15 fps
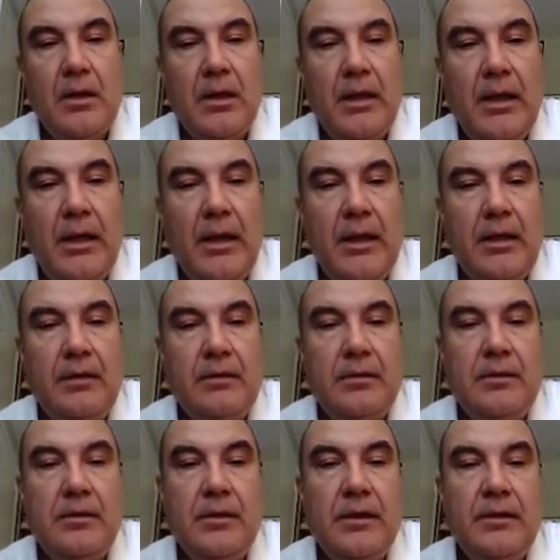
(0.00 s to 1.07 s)

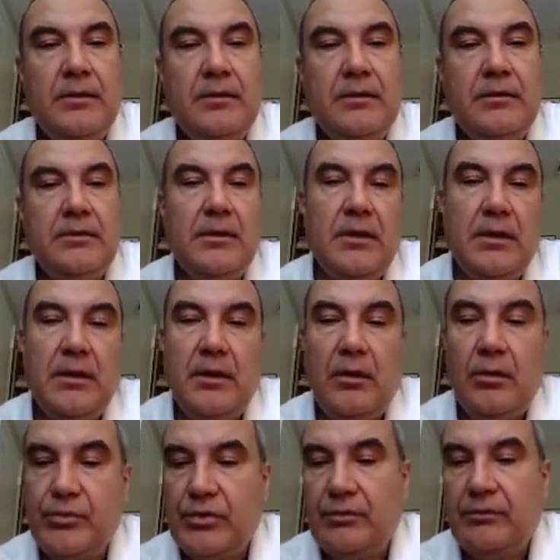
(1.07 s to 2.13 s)
Another uh,
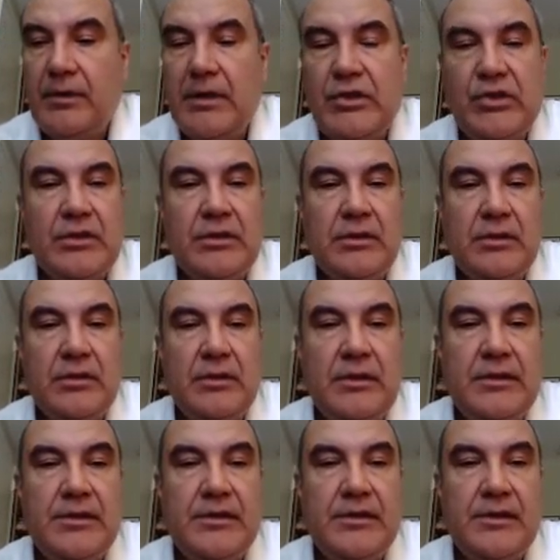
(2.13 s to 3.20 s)
observation
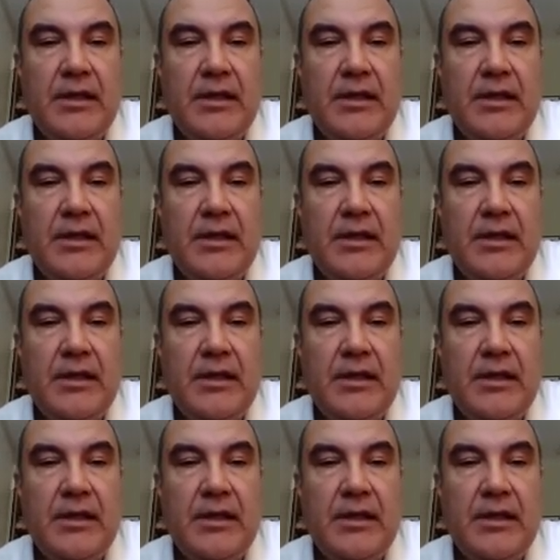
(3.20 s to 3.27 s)
is